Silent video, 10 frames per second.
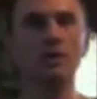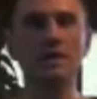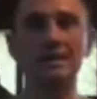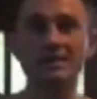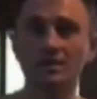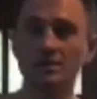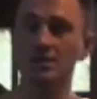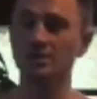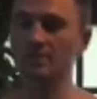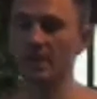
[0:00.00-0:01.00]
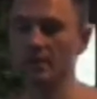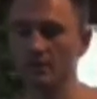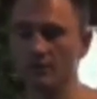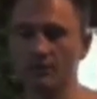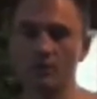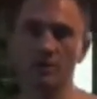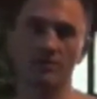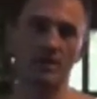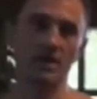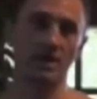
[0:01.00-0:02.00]
eat delicious paleo food
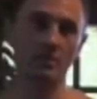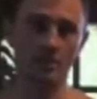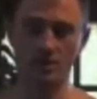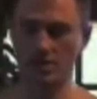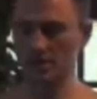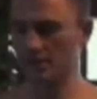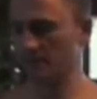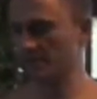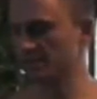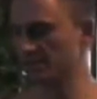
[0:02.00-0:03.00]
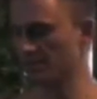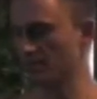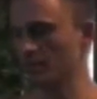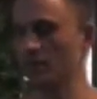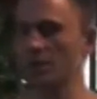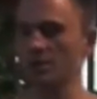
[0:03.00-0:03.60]
every day. We're trying to keep it simple.